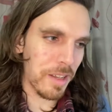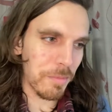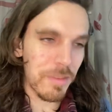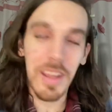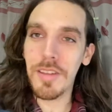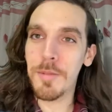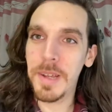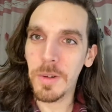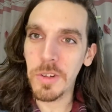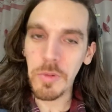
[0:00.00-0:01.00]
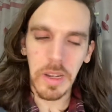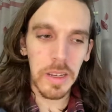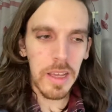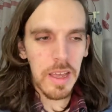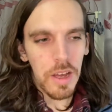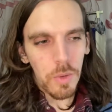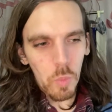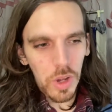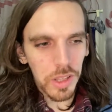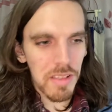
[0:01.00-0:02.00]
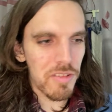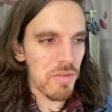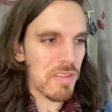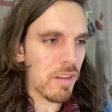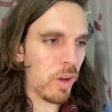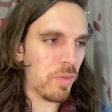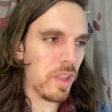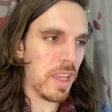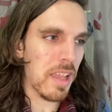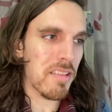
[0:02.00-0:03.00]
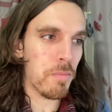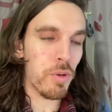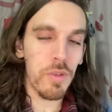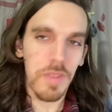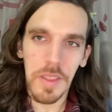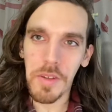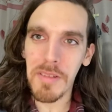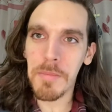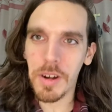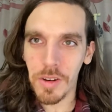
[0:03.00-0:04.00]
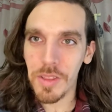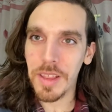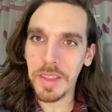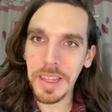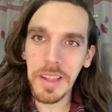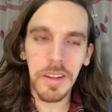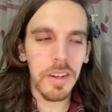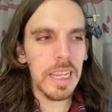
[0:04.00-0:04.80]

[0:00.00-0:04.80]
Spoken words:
take your pick which one, wants to solve the case to prove that they're smarter than the killer.